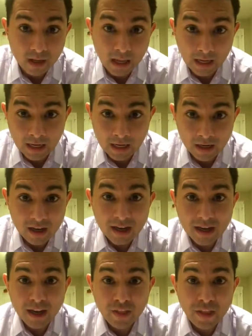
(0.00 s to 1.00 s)
and
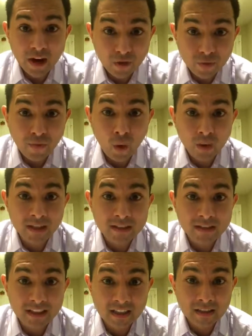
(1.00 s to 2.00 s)
their
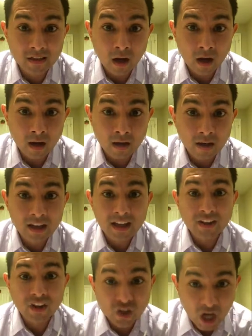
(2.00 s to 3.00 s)
focus is on
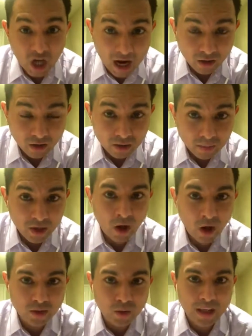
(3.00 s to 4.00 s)
the child, but
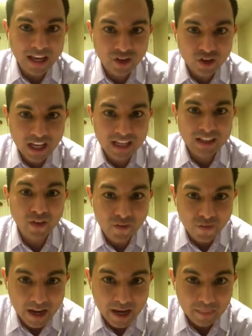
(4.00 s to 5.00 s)
also educating the
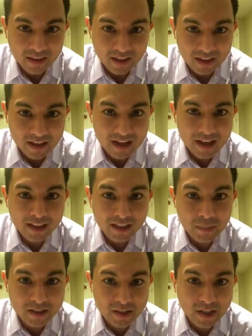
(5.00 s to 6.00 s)
family to
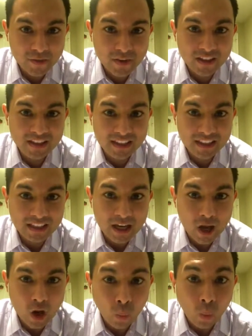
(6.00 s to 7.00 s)
specifically
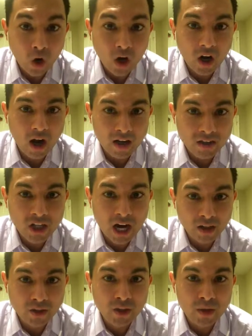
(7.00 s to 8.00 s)
work on
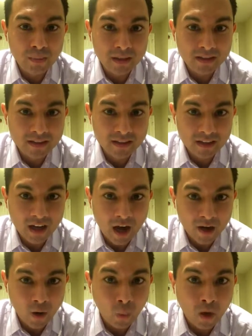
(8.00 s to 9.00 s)
childhood obesity
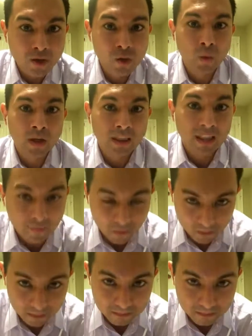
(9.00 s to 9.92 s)
on a one-to-one level.